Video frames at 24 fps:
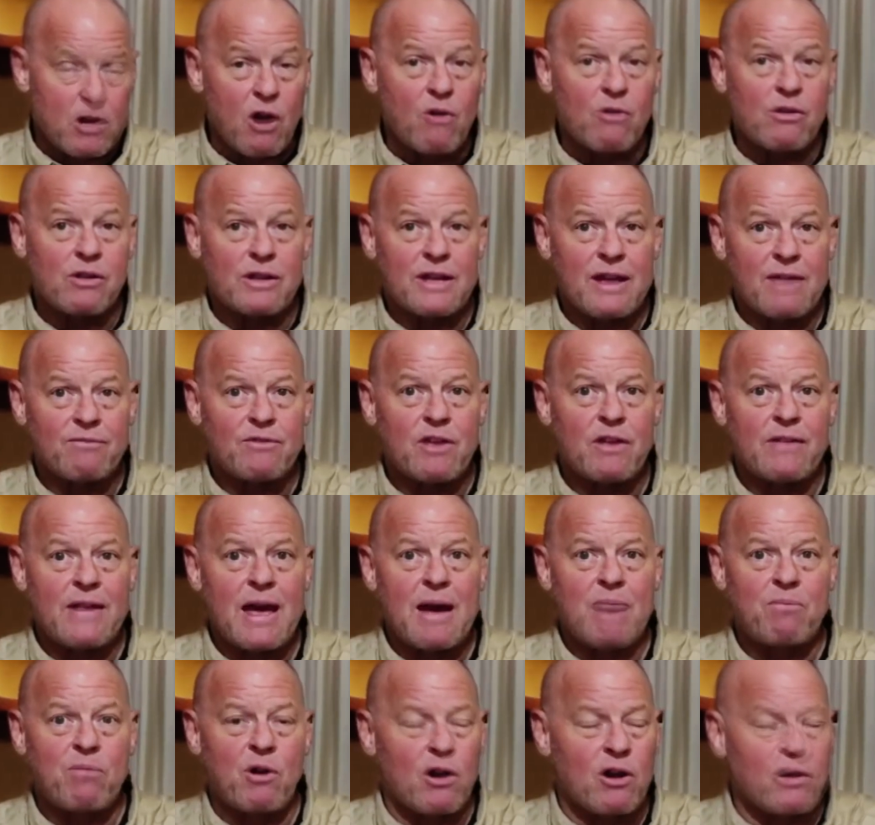Nicocli. I've done
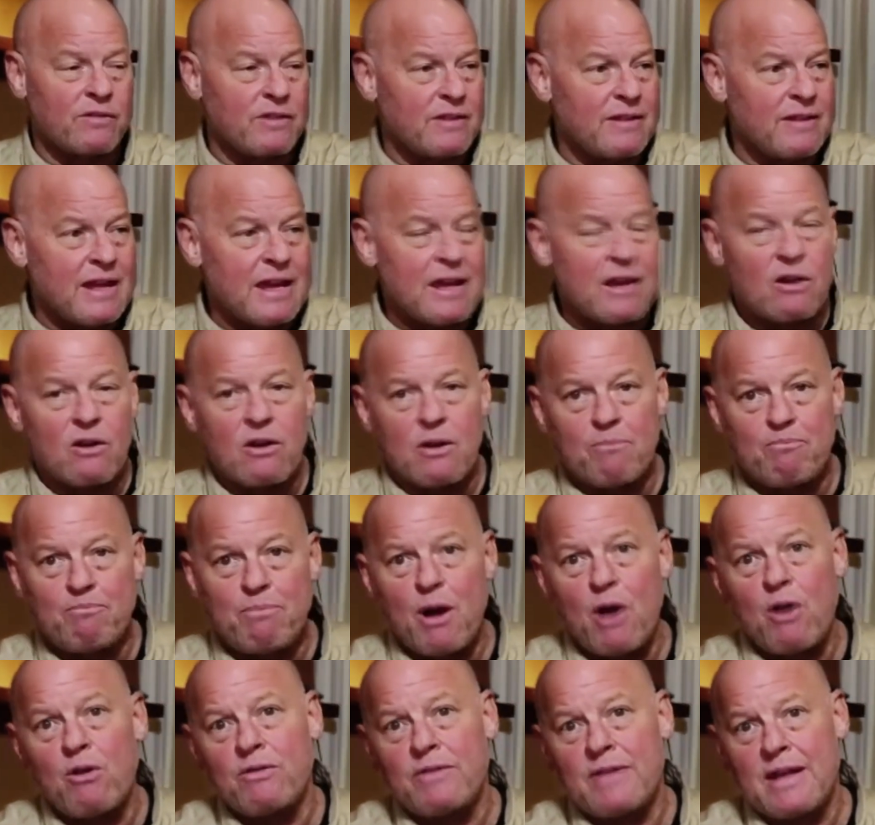that part. Then they get on a
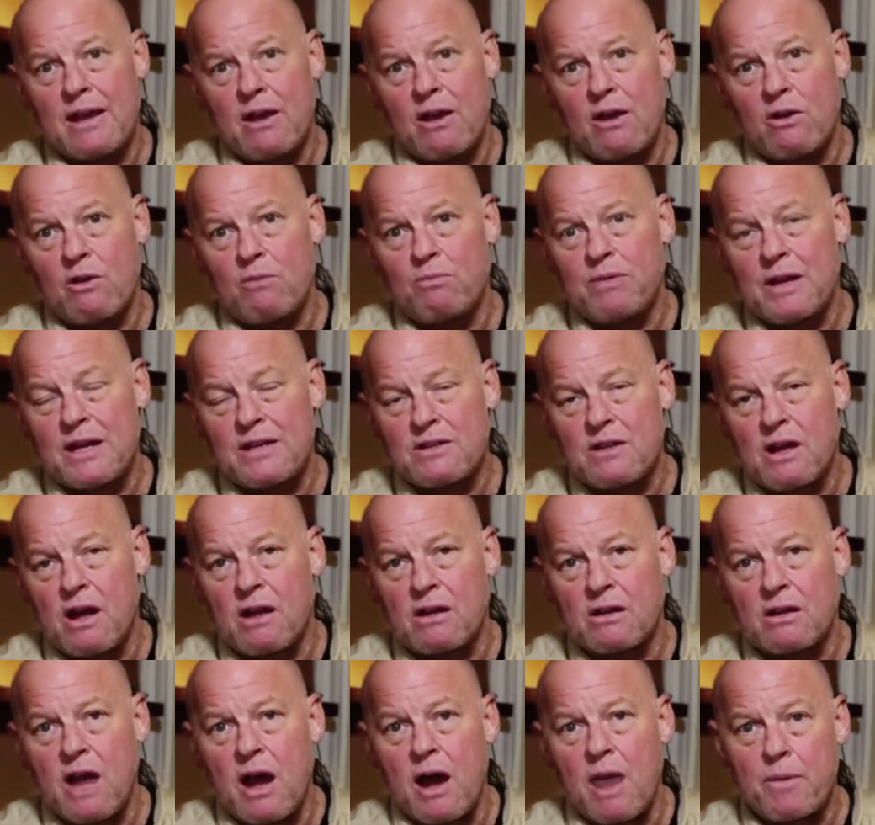boat and they go to a place
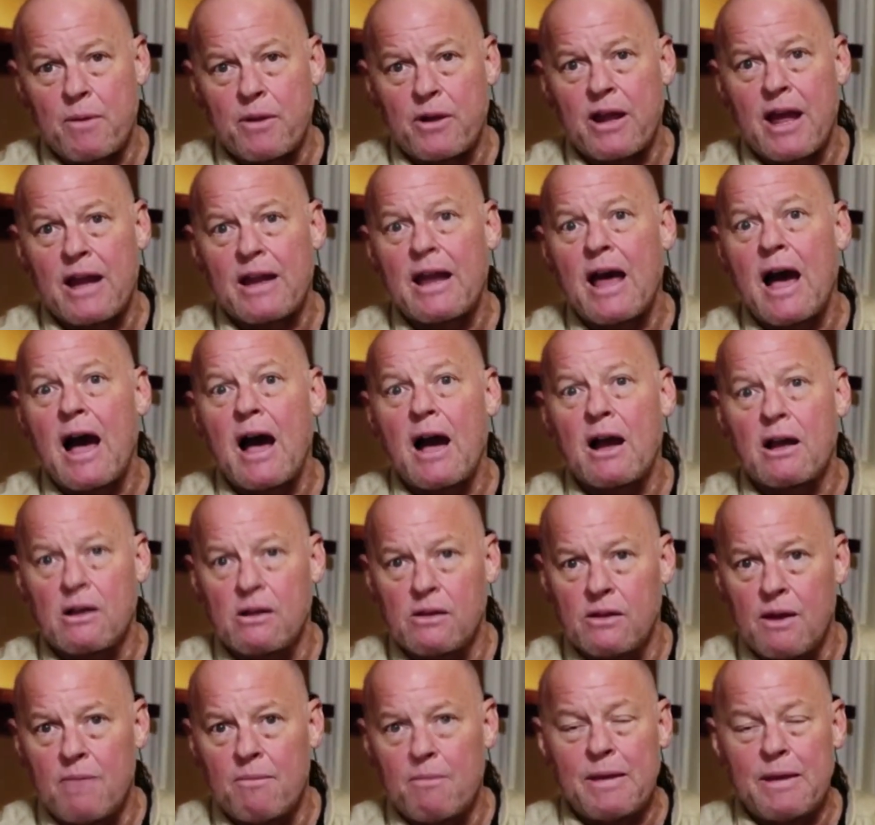called Cartagena,
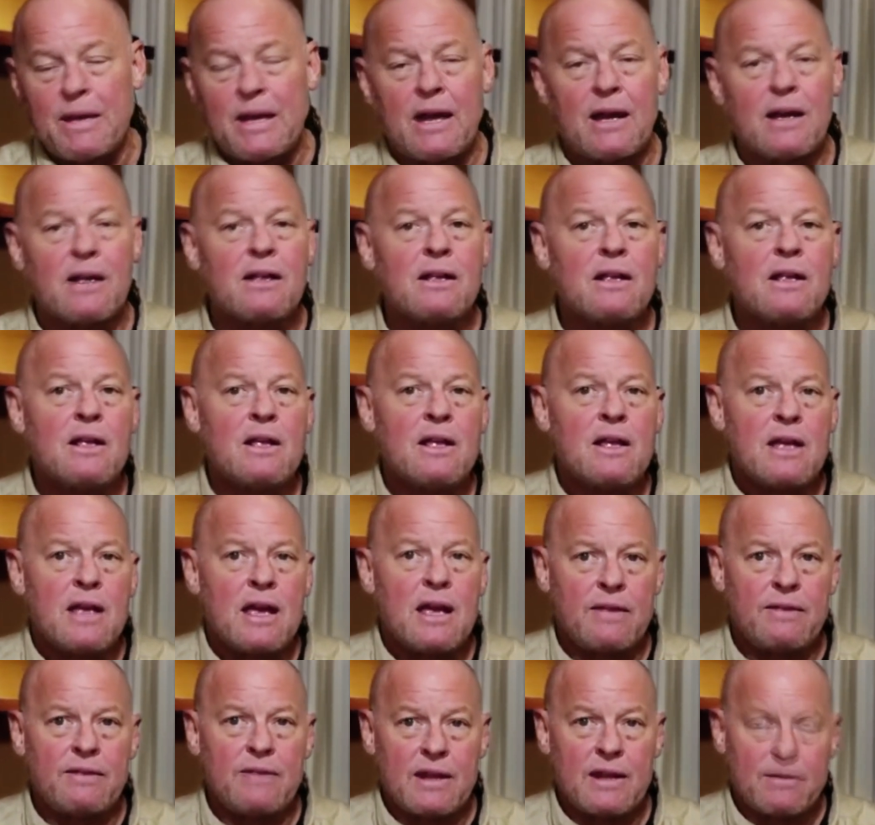Colombia,
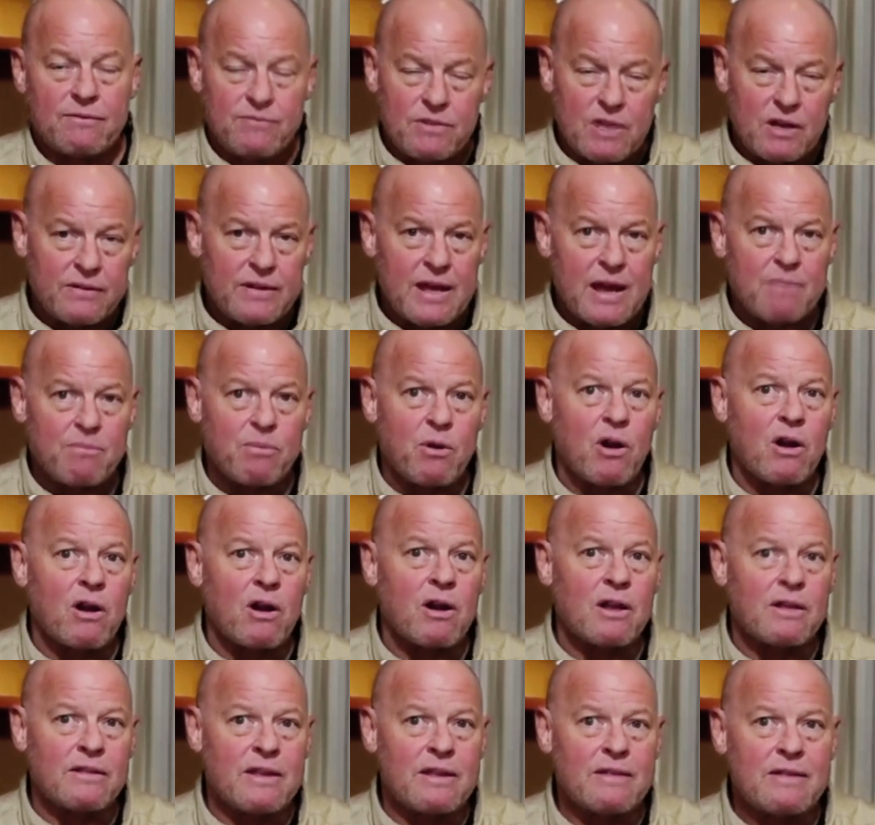and then I've done that
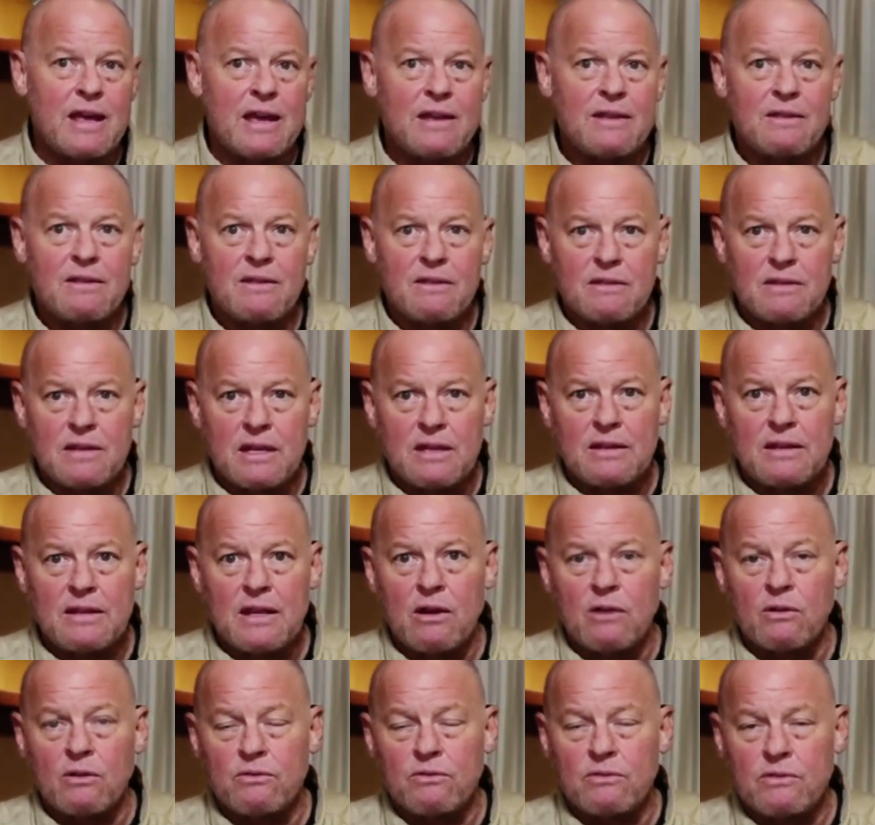part. And then
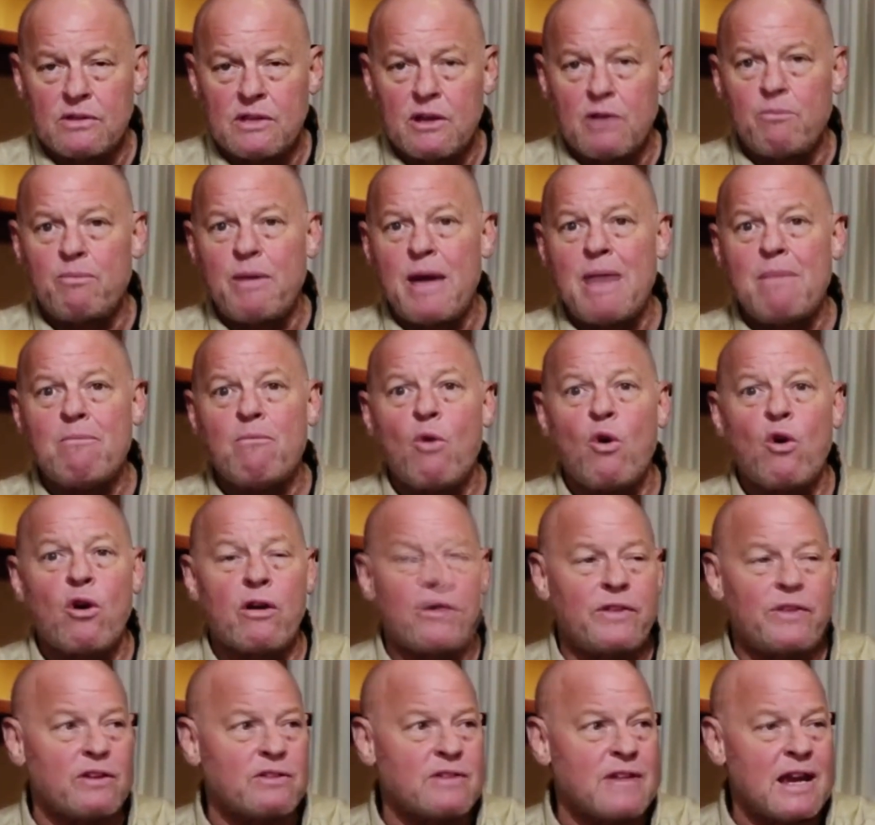they'll pay
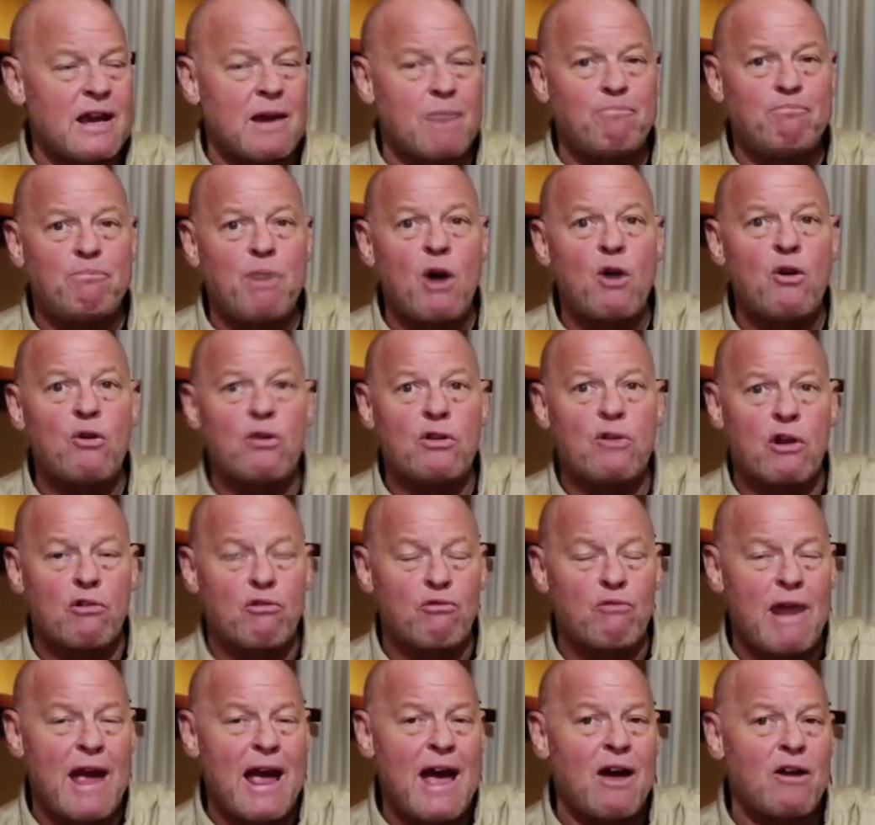more and they'll take a boat
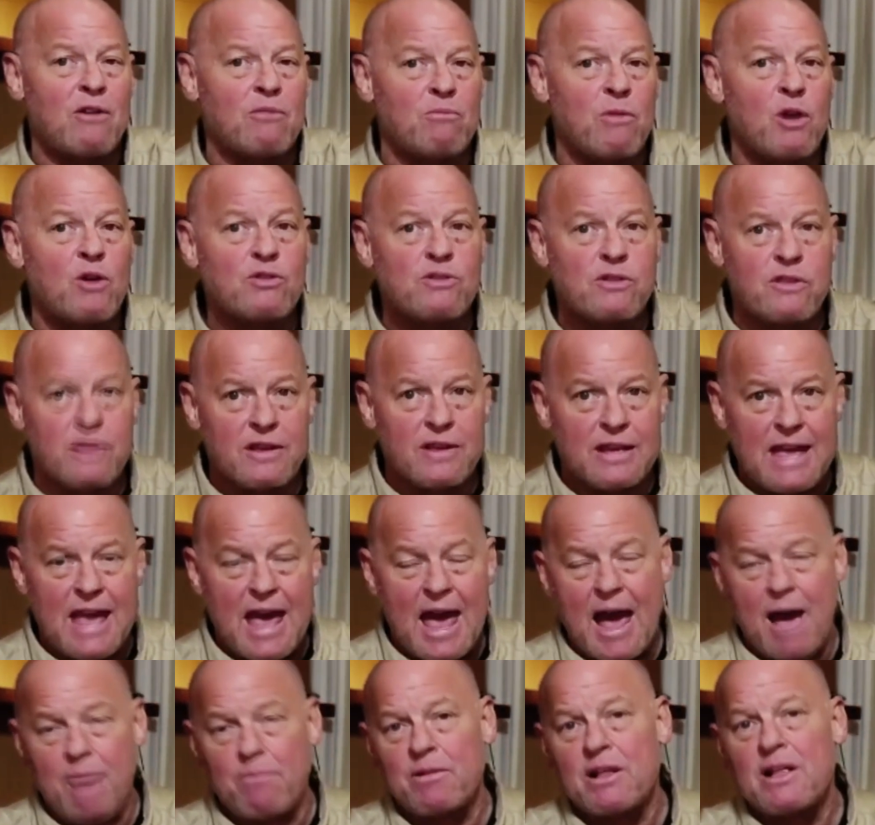around most of the
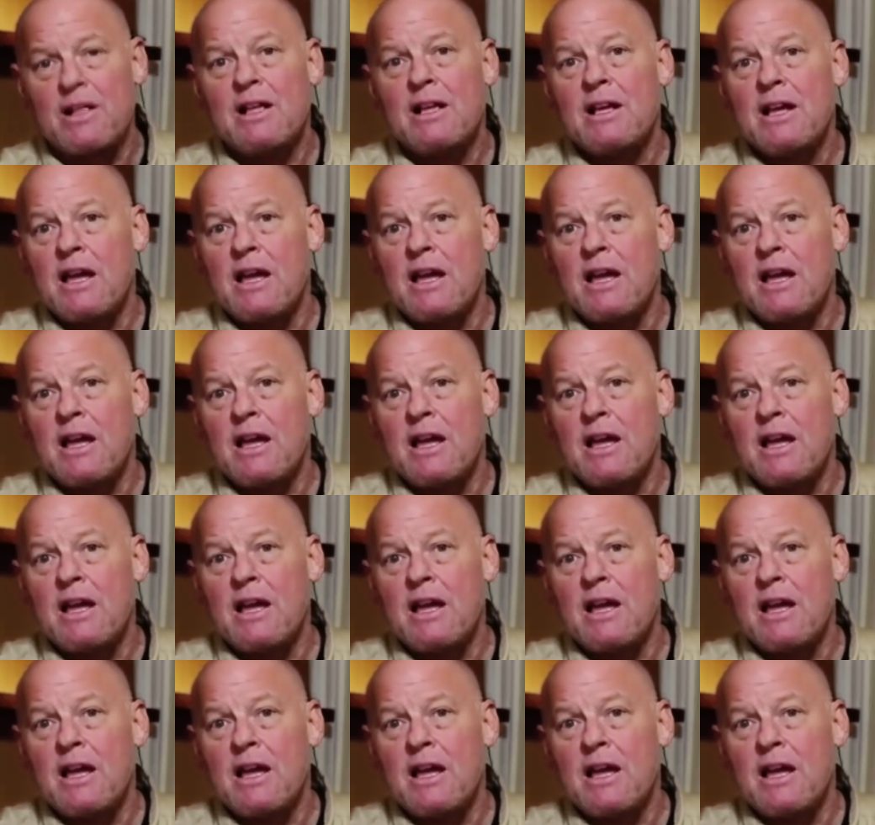gap.